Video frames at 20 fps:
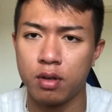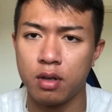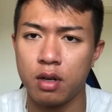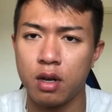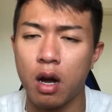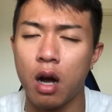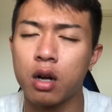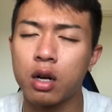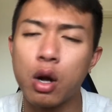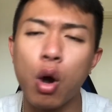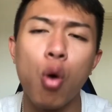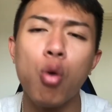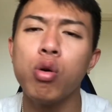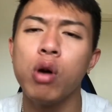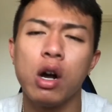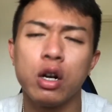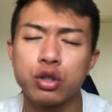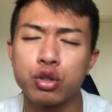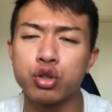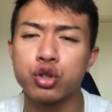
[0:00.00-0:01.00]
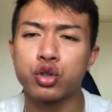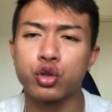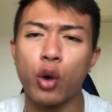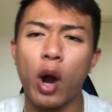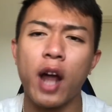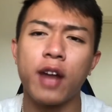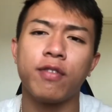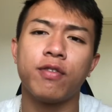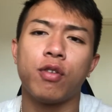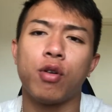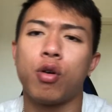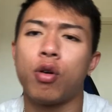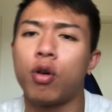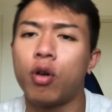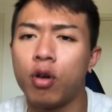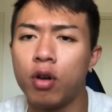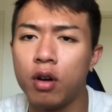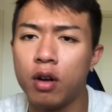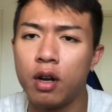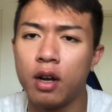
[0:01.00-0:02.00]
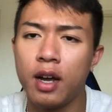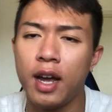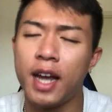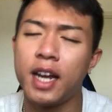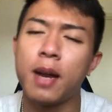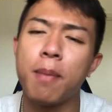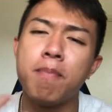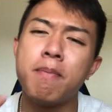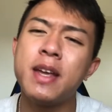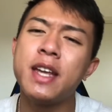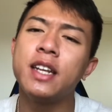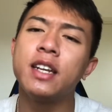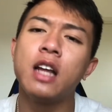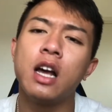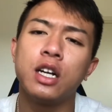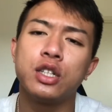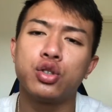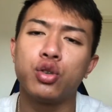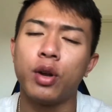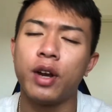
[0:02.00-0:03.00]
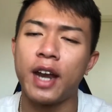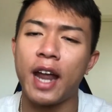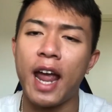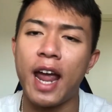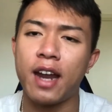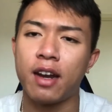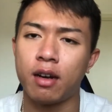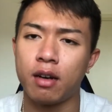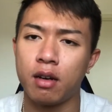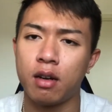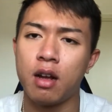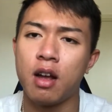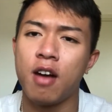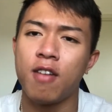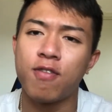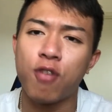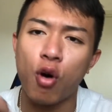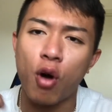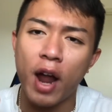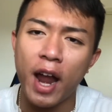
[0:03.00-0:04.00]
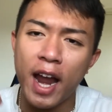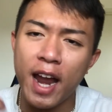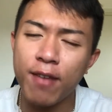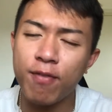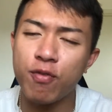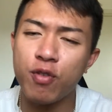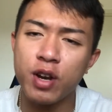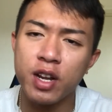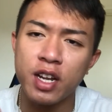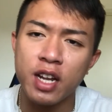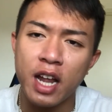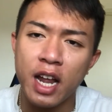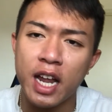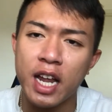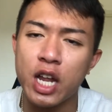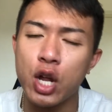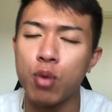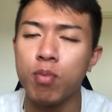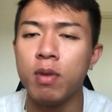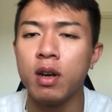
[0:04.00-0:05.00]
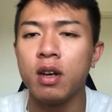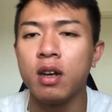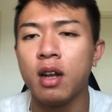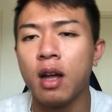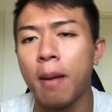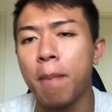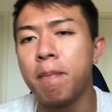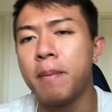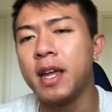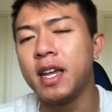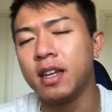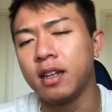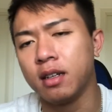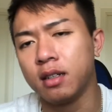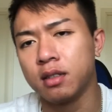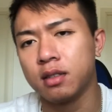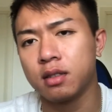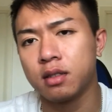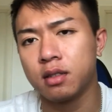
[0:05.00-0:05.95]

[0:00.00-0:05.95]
a goal to strive for, and a mean to an end for every human being.